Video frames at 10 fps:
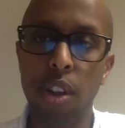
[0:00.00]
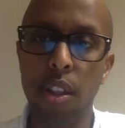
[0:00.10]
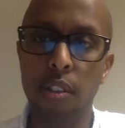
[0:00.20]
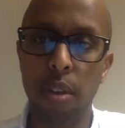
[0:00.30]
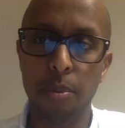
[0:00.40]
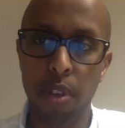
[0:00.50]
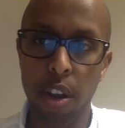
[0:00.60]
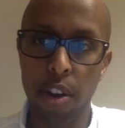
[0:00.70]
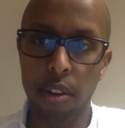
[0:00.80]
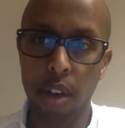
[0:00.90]
in the
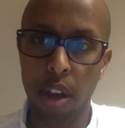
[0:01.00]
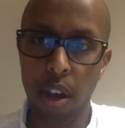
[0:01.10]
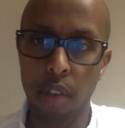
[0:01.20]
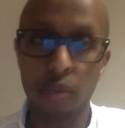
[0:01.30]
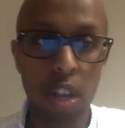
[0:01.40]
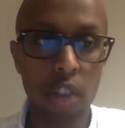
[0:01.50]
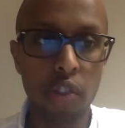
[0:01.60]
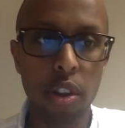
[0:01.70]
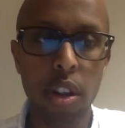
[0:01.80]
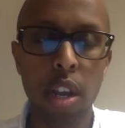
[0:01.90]
sub-Saharan
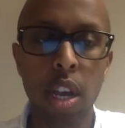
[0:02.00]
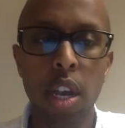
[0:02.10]
region